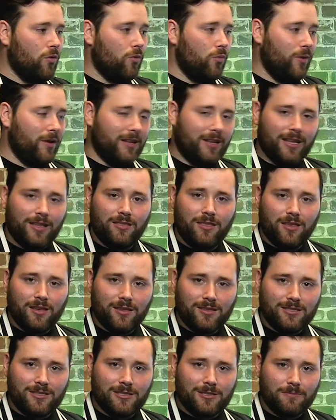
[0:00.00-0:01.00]
We did
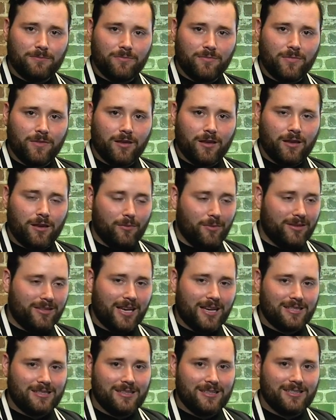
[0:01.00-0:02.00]
this, and we
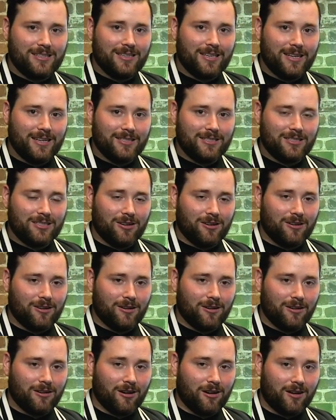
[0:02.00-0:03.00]
tested this against
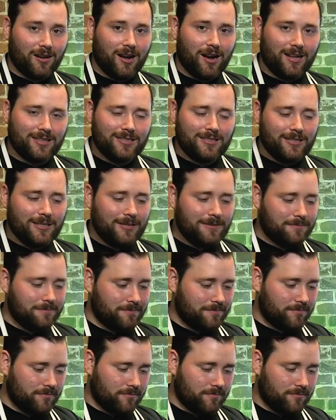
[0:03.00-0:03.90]
our constant.